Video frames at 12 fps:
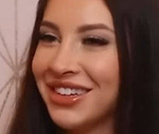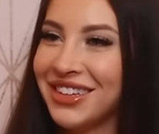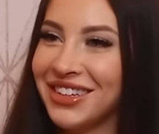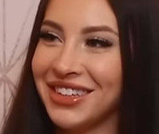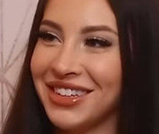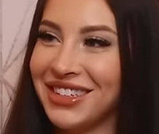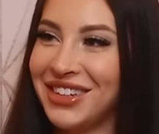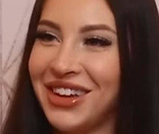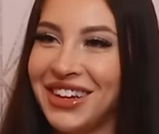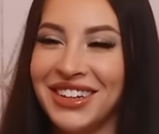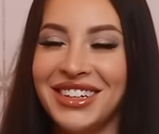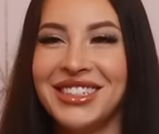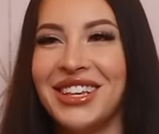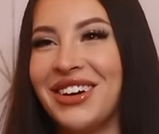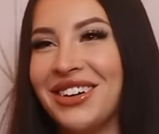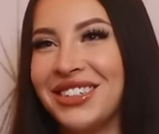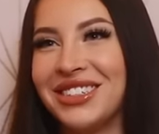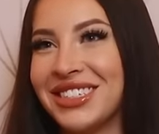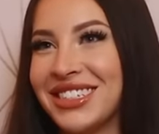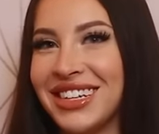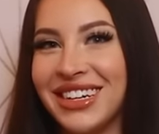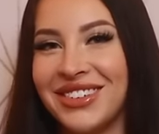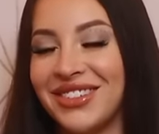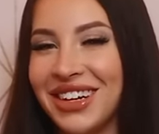fucking Todd. so it's just
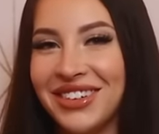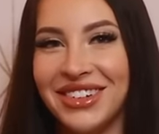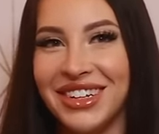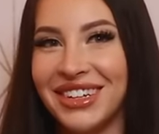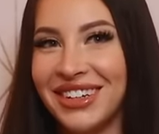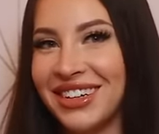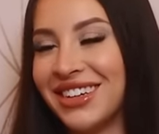like whatever.